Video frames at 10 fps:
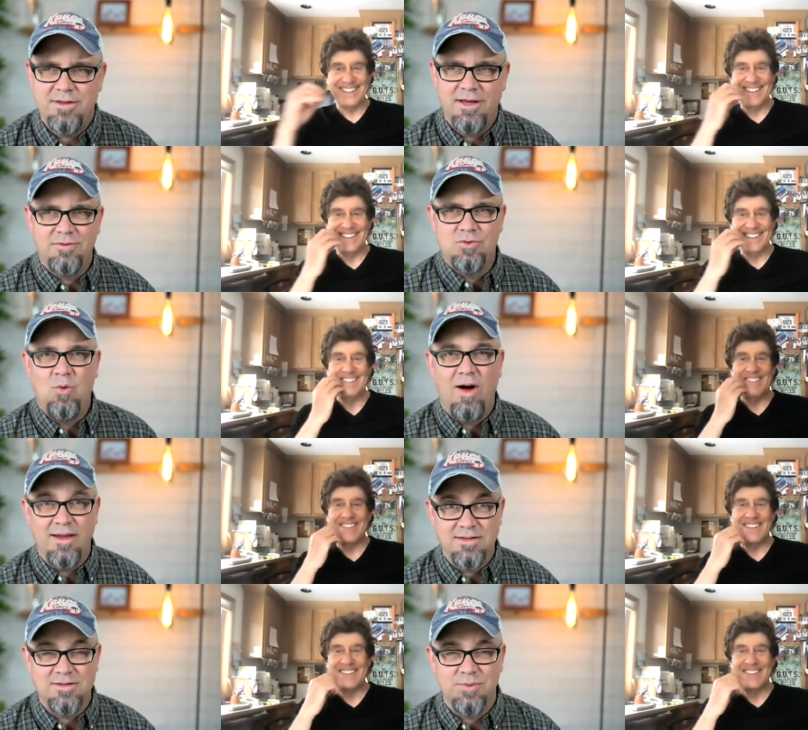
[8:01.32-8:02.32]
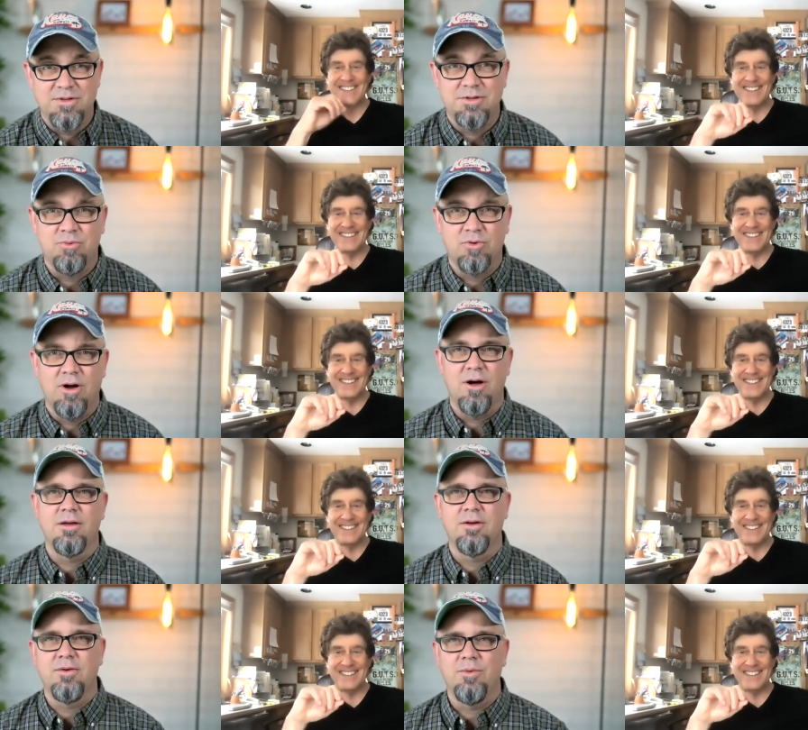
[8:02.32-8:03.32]
Speaker 1: that twice. Went to
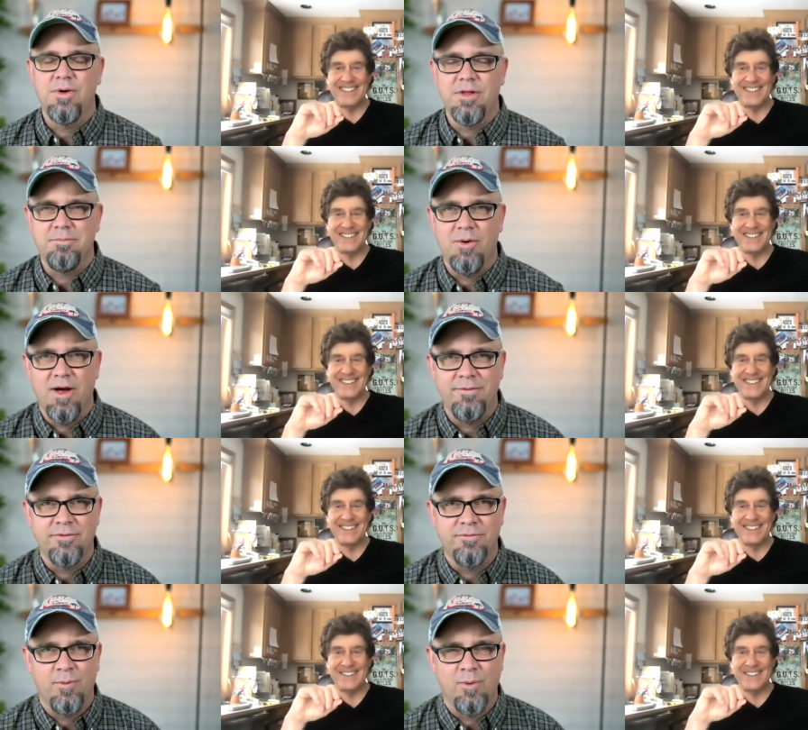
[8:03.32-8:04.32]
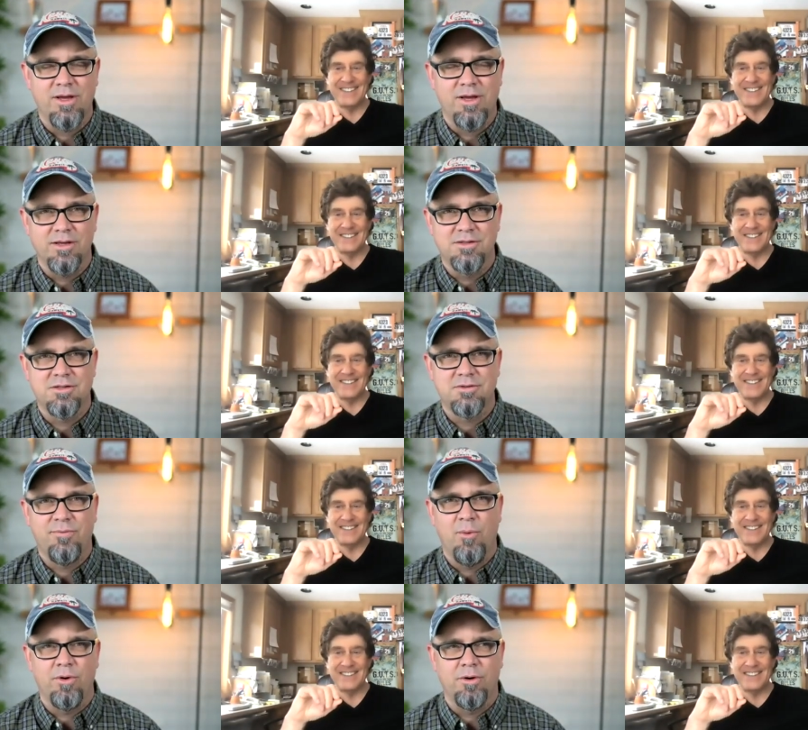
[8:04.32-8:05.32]
Prague with my wife and four kids
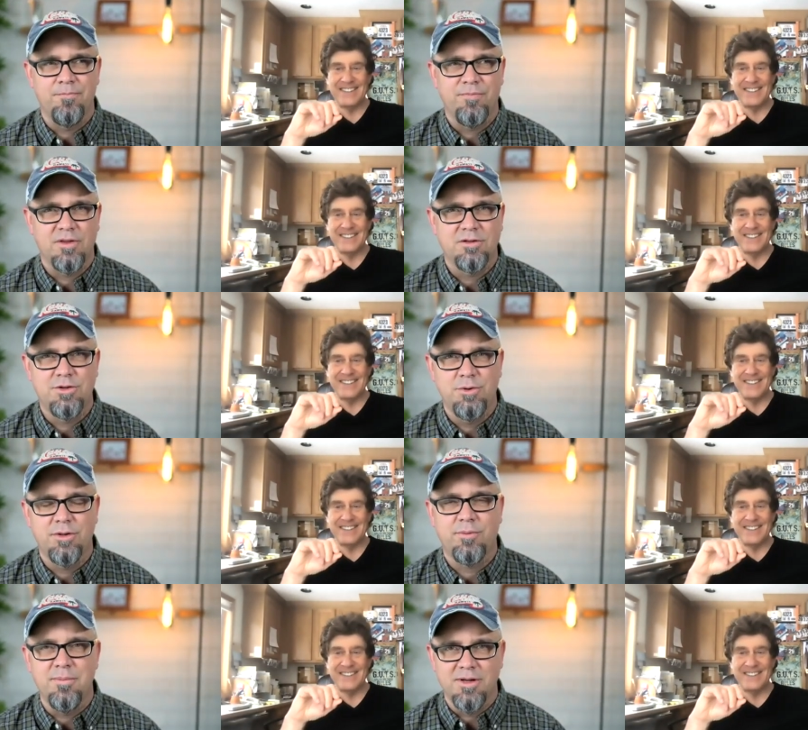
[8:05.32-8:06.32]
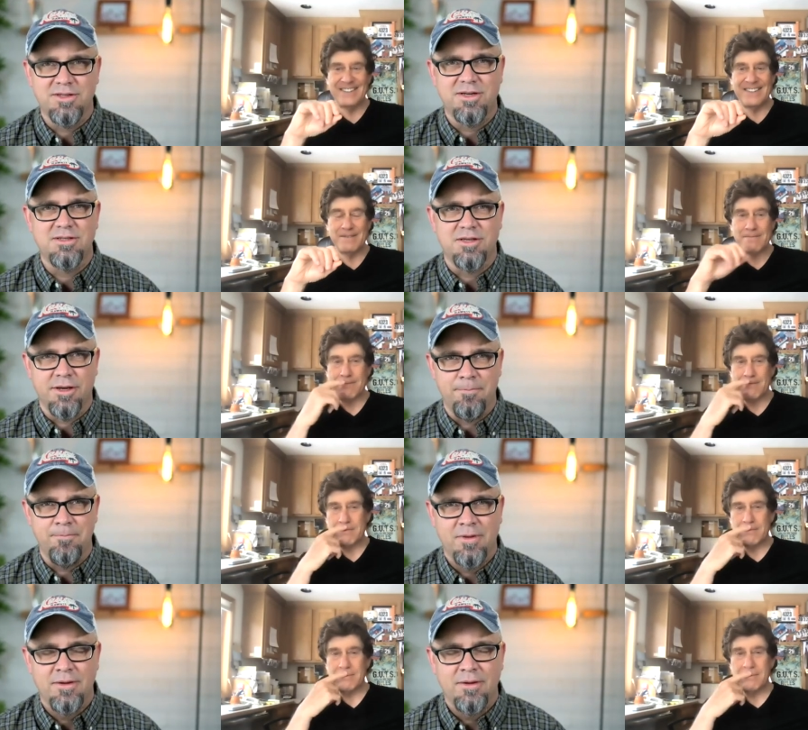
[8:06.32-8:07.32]
for two to three months at a time.
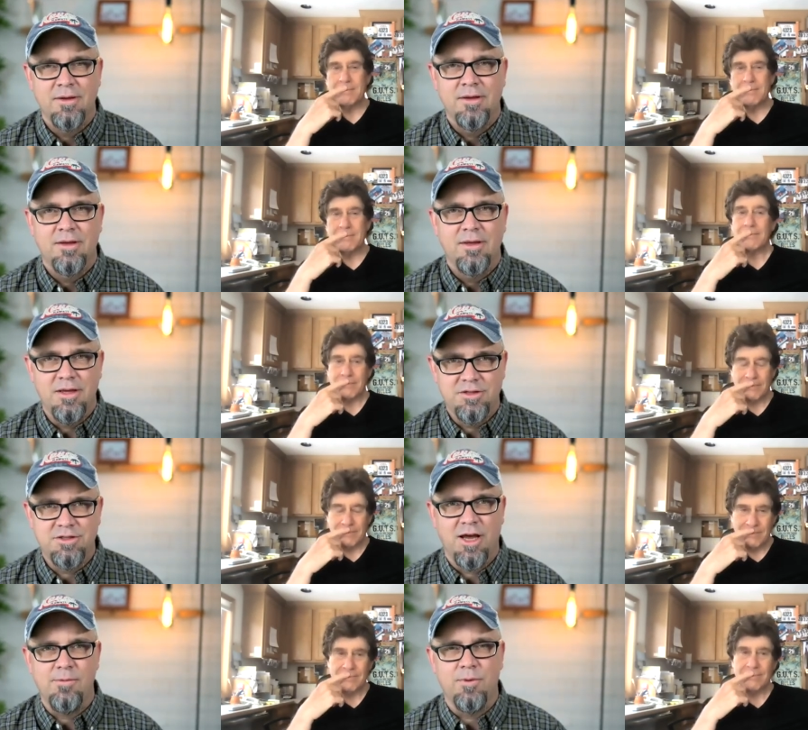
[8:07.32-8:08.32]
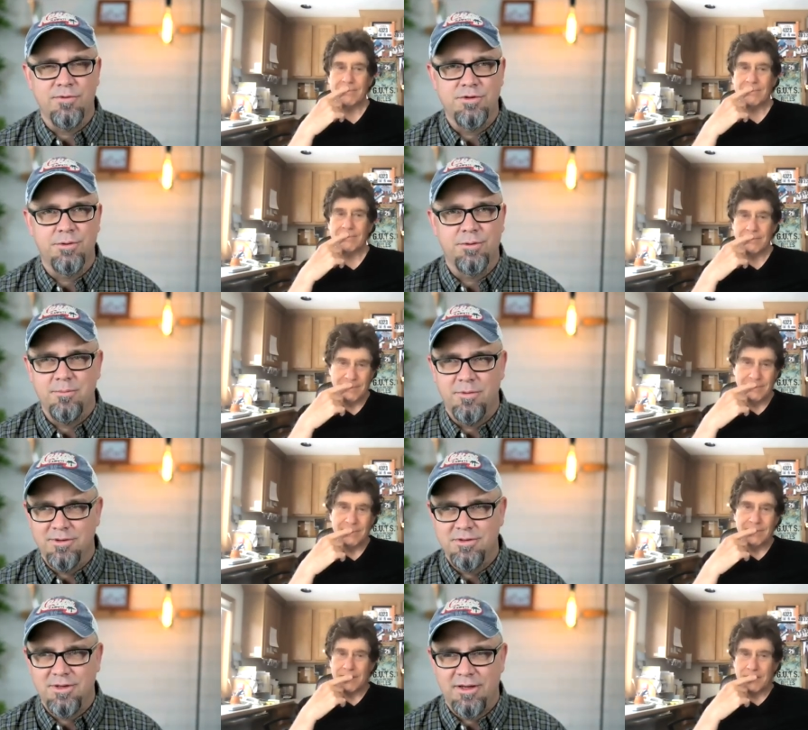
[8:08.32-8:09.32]
Each time we went for two or three
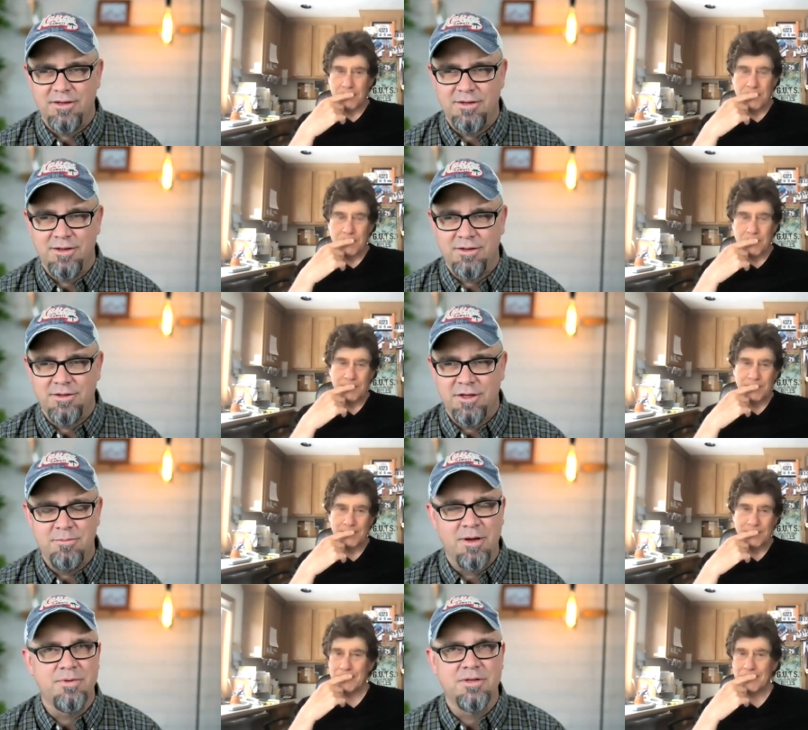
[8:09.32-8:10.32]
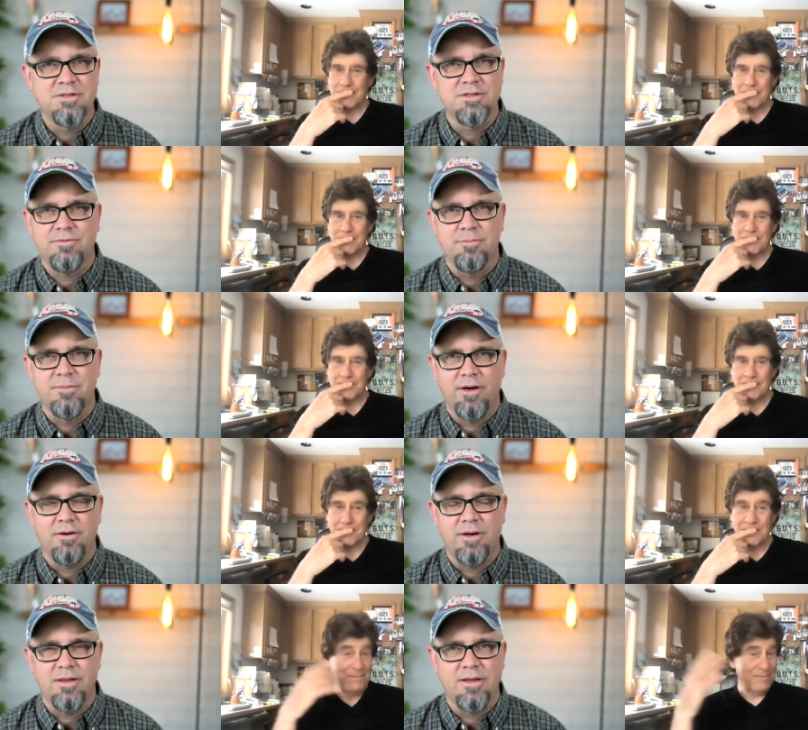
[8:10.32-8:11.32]
months, and and did my business from
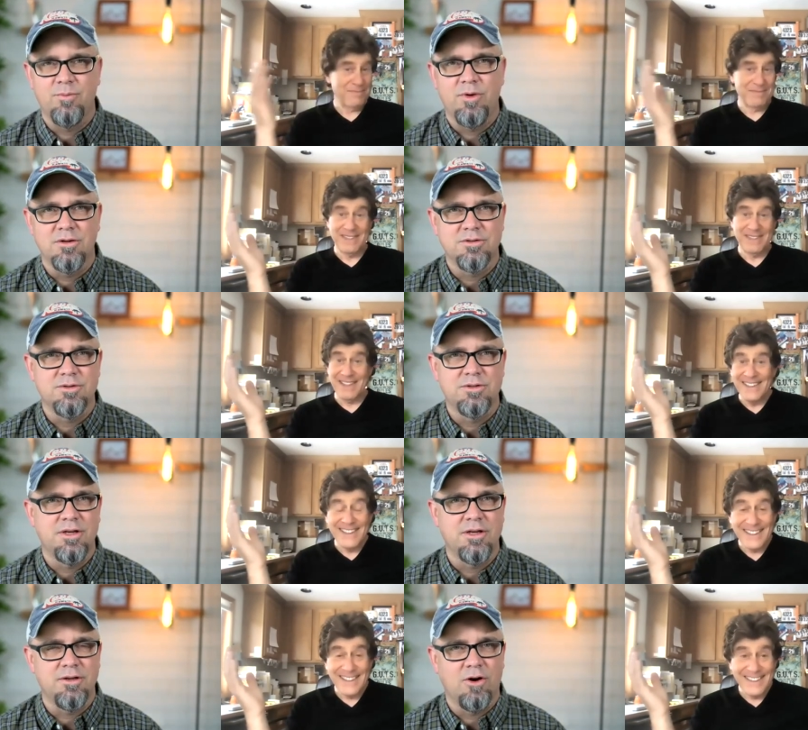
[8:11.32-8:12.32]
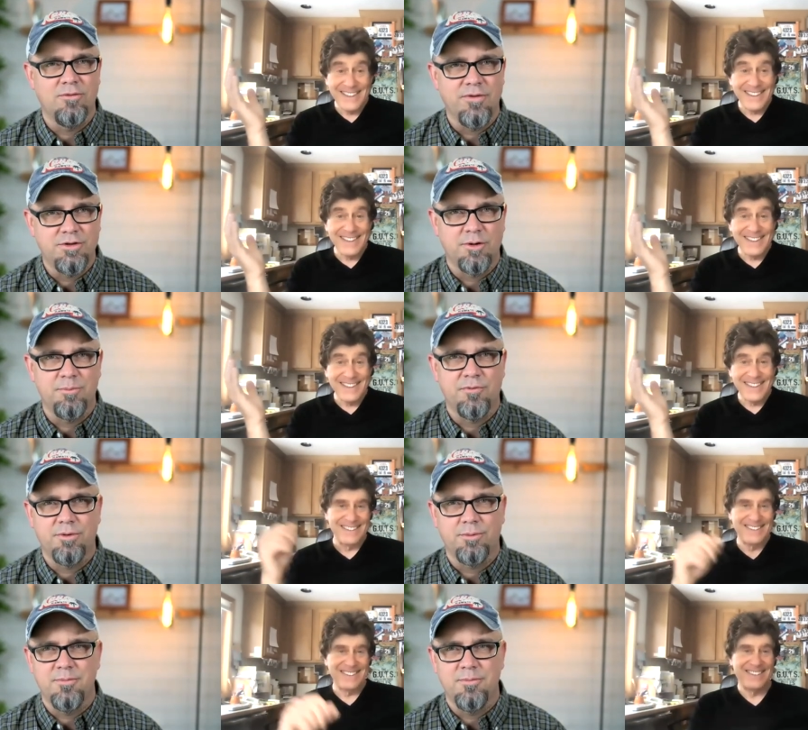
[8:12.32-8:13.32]
there. And then we also did a R V trip for
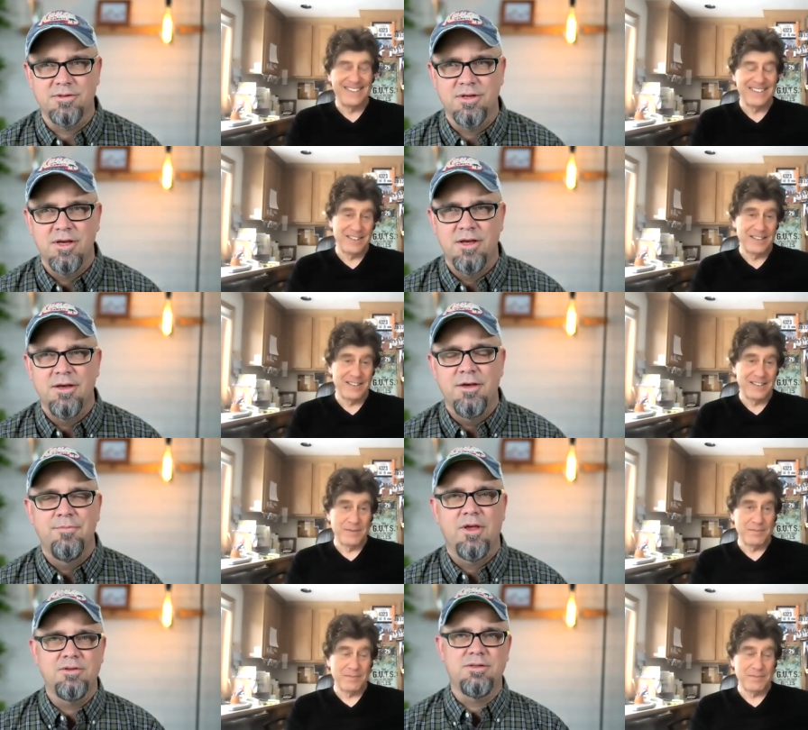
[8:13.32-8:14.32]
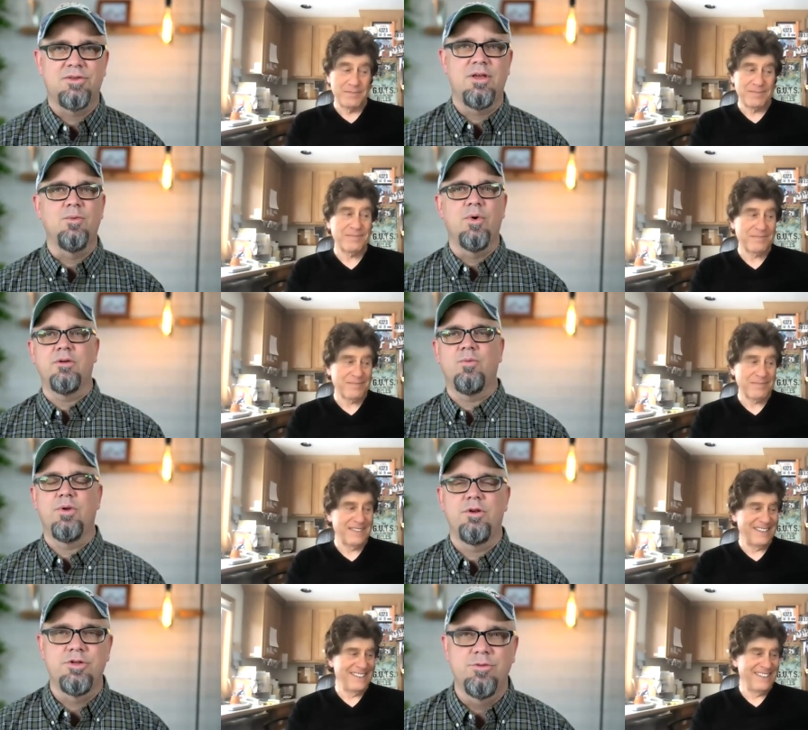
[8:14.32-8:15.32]
three months. Here's the thing: whether
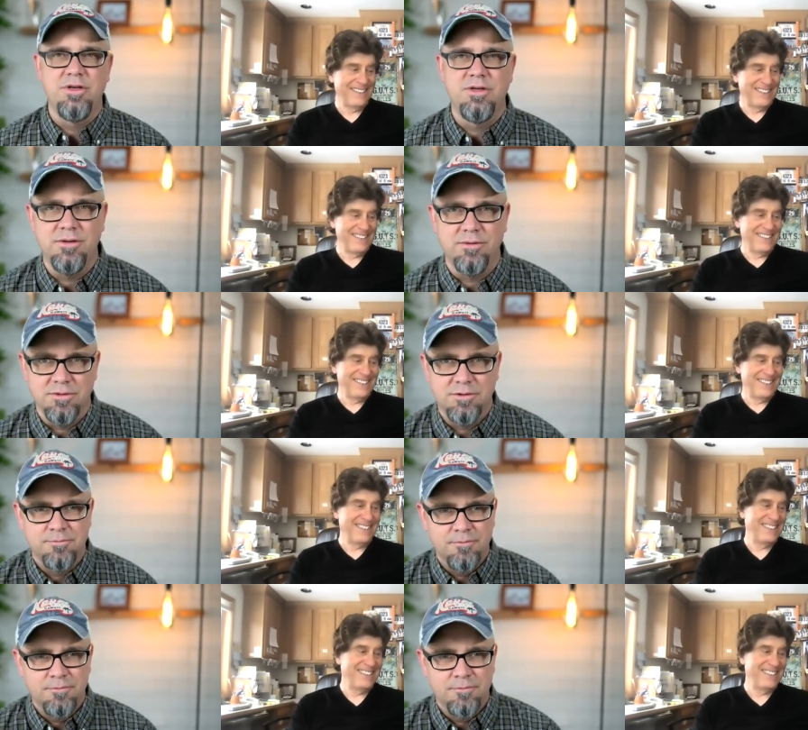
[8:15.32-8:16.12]
when you're doing deals,